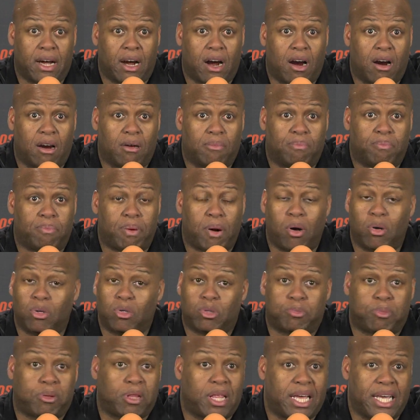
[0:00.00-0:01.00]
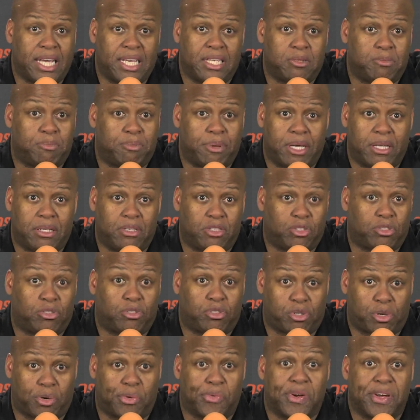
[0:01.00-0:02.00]
Our post play has been
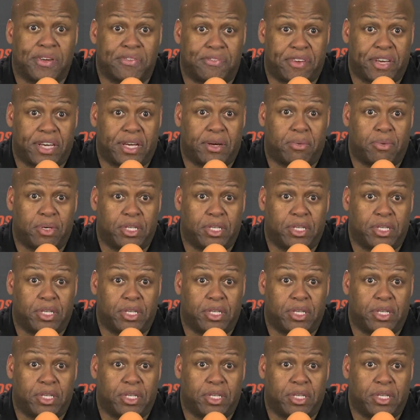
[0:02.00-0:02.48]
terrific,